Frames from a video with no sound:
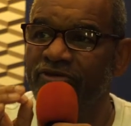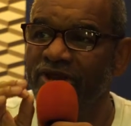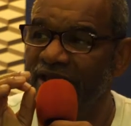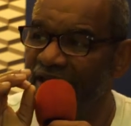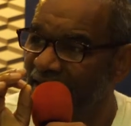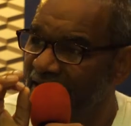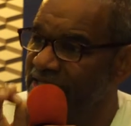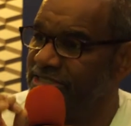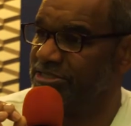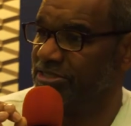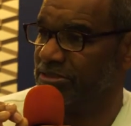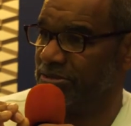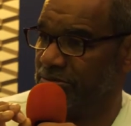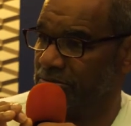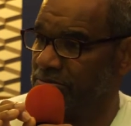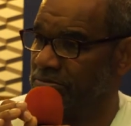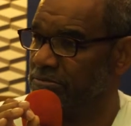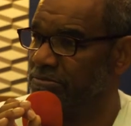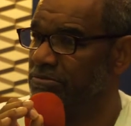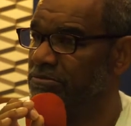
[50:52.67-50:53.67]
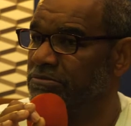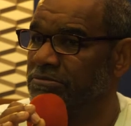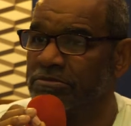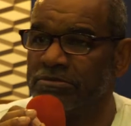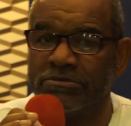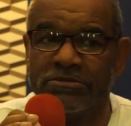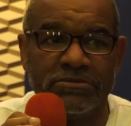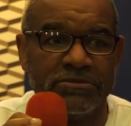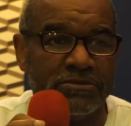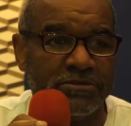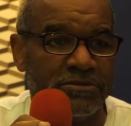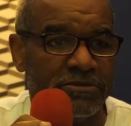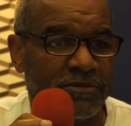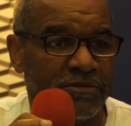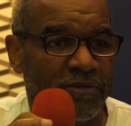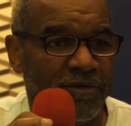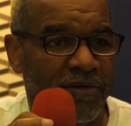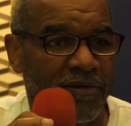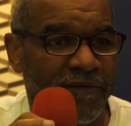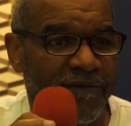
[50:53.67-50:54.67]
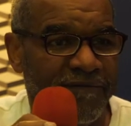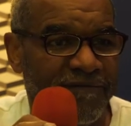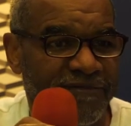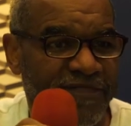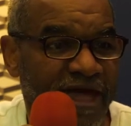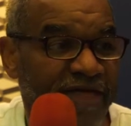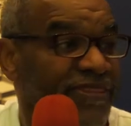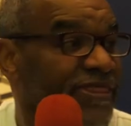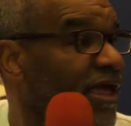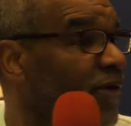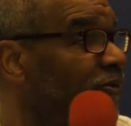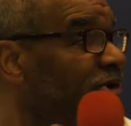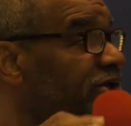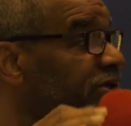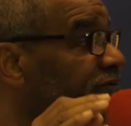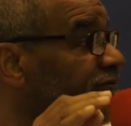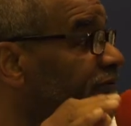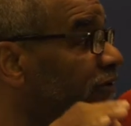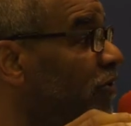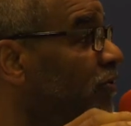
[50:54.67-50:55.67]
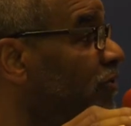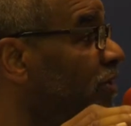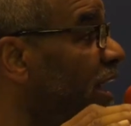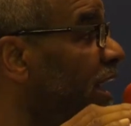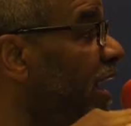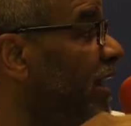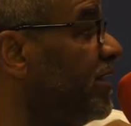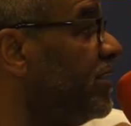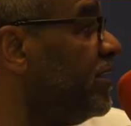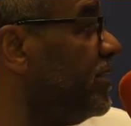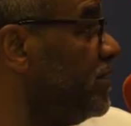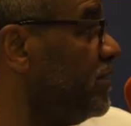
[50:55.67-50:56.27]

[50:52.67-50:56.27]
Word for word: religion that they would devote at.